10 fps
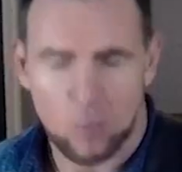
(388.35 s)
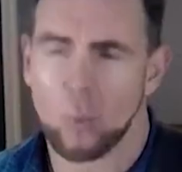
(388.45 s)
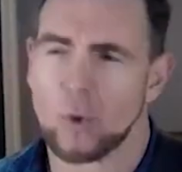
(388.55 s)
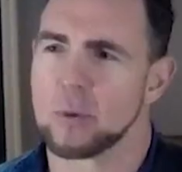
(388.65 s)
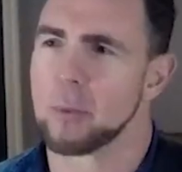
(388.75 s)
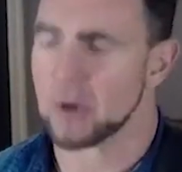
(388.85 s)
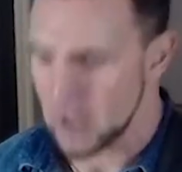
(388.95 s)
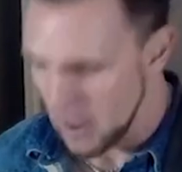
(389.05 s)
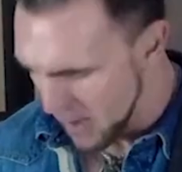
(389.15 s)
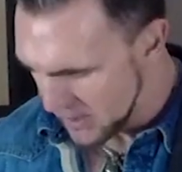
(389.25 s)
when you put it
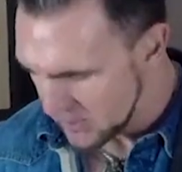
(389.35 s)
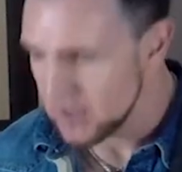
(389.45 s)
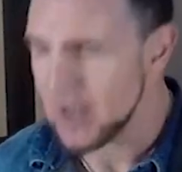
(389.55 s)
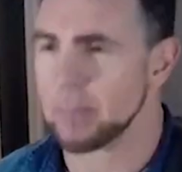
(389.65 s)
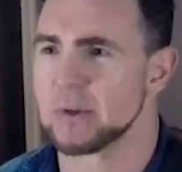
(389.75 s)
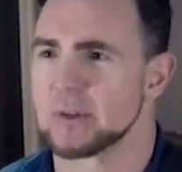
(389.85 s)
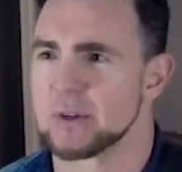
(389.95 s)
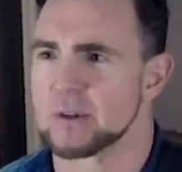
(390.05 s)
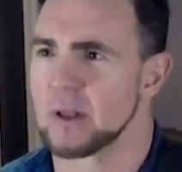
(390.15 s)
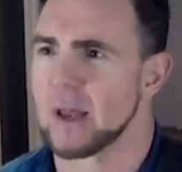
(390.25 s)
up on this neck
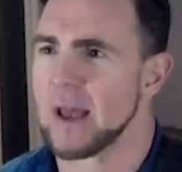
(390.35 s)
position.